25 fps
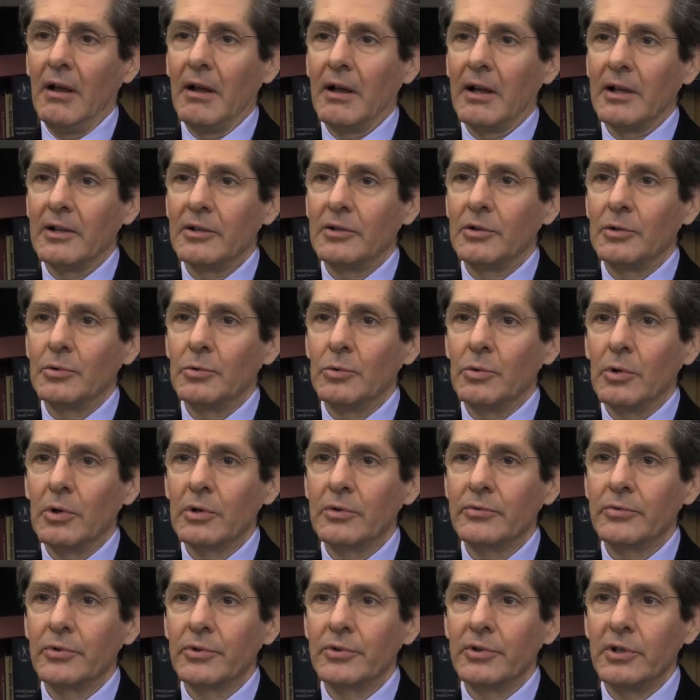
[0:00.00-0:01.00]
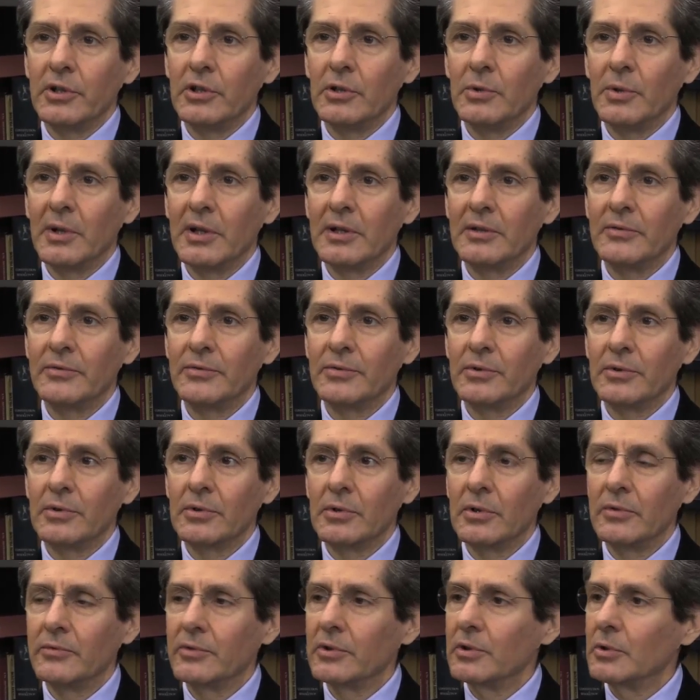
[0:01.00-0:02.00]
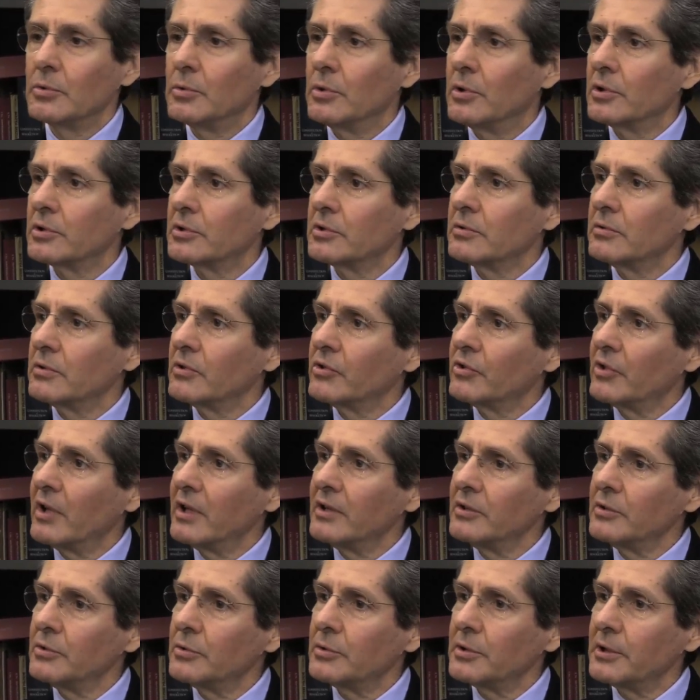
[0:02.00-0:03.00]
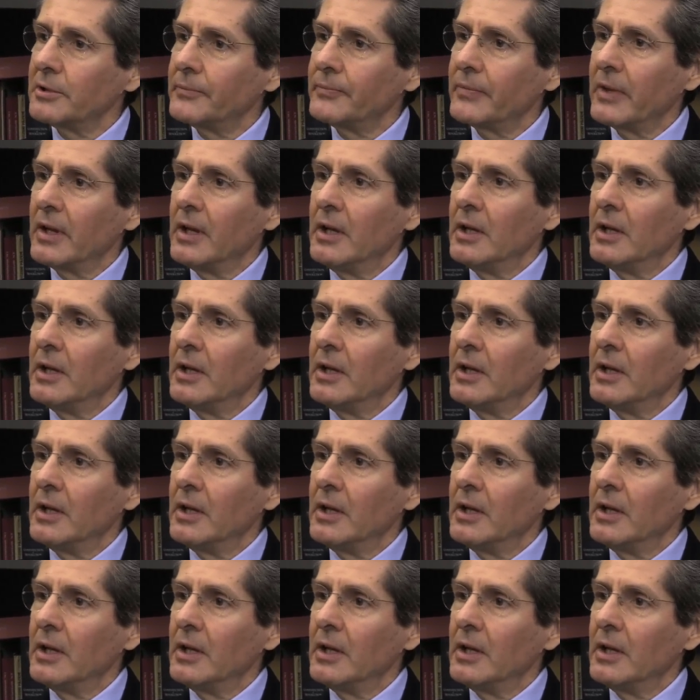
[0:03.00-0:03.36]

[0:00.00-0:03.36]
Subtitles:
and to work for the UN for over a quarter of a century?